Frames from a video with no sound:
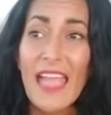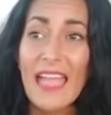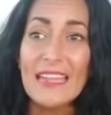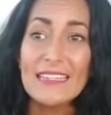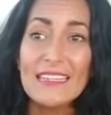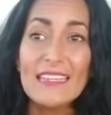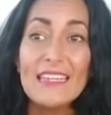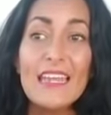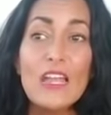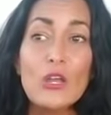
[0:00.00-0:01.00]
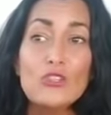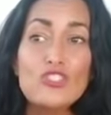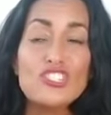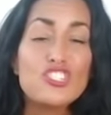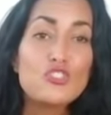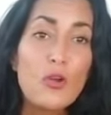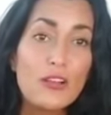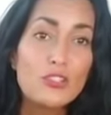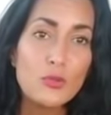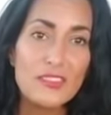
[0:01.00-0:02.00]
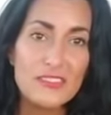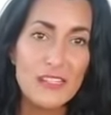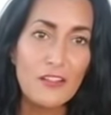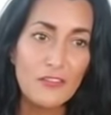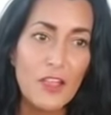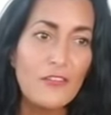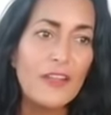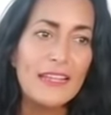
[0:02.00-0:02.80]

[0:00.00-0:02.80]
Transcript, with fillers: and he just struggled with the self love.